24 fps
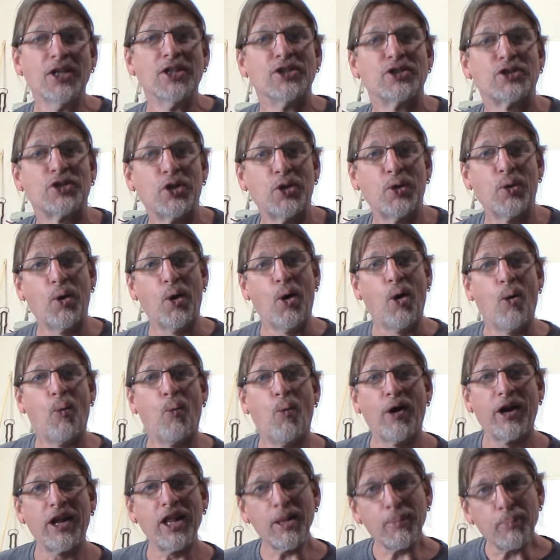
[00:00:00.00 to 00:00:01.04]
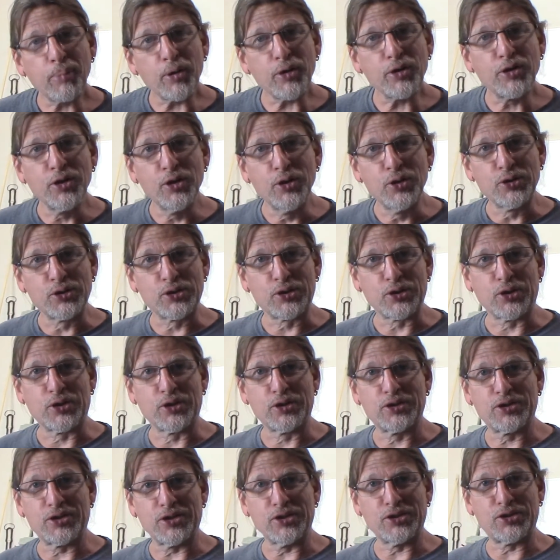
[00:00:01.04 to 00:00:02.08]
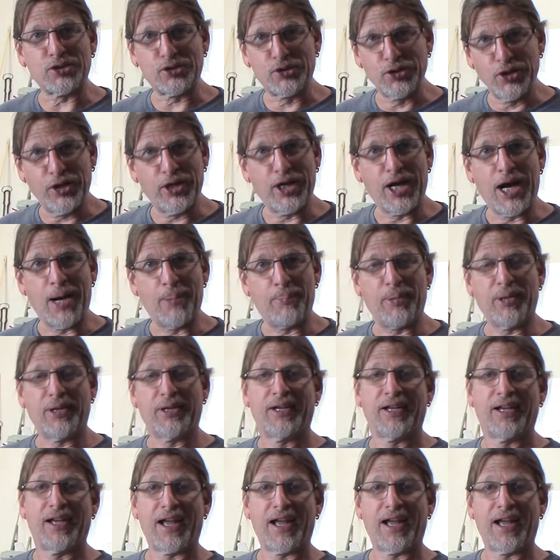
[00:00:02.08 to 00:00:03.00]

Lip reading: So one of the producers stood up